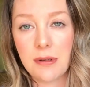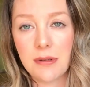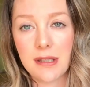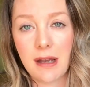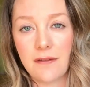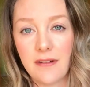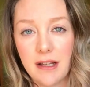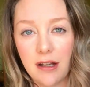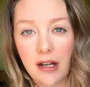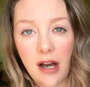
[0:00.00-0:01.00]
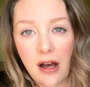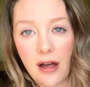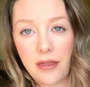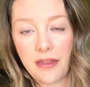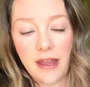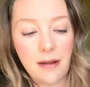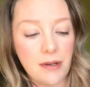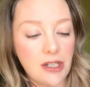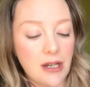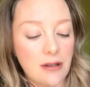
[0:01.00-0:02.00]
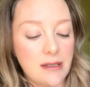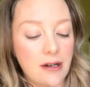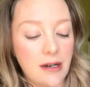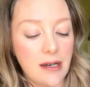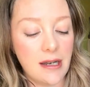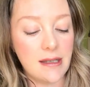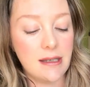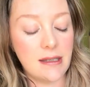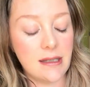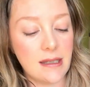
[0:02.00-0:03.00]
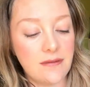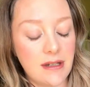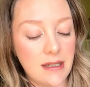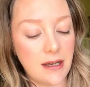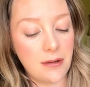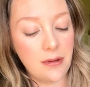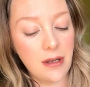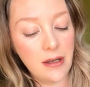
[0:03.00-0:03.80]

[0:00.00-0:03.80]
We also have like a car thing, which I'll try and get into this video.